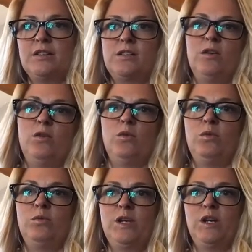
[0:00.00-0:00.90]
So,
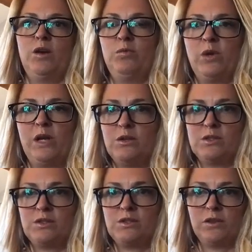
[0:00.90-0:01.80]
we
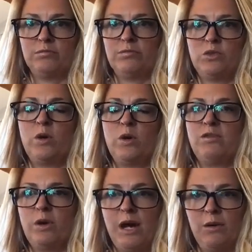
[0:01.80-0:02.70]
closed for
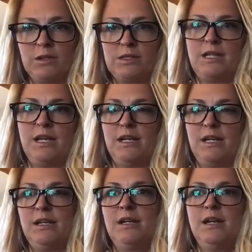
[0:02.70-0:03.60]
24 hours,
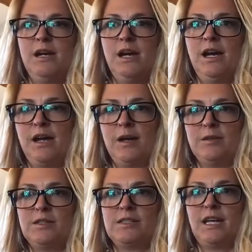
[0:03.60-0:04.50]
then
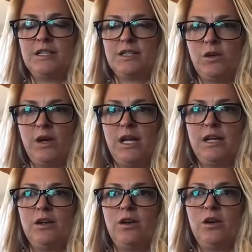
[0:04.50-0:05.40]
decided to go ahead
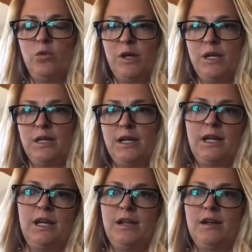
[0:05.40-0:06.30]
and open
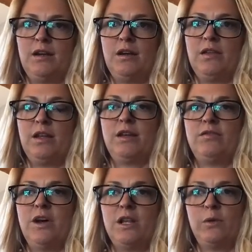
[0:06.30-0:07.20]
again on that
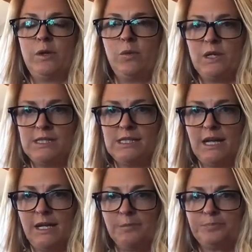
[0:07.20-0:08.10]
following Wednesday,